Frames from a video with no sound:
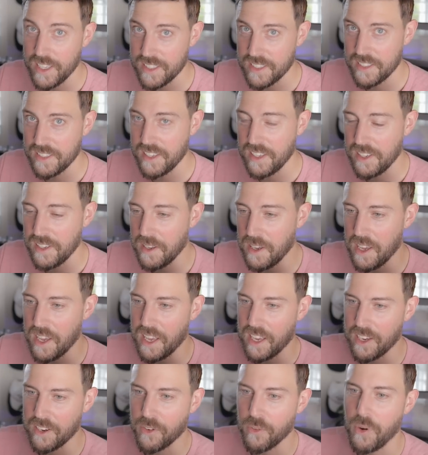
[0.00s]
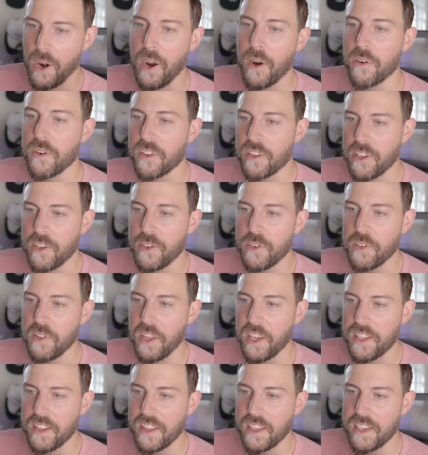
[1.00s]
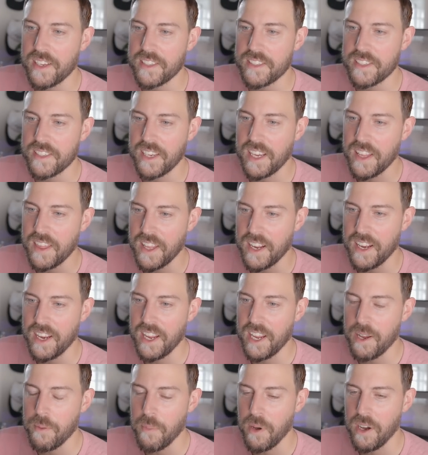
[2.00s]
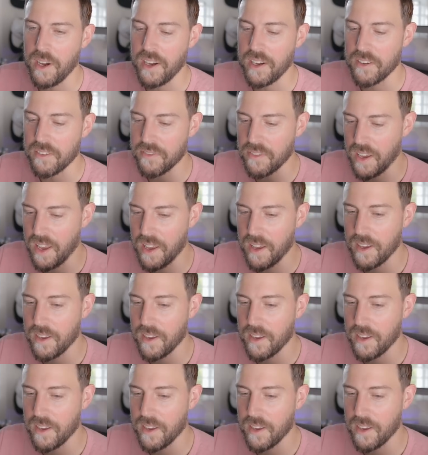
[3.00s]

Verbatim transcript: I see ground clearing like this in the name of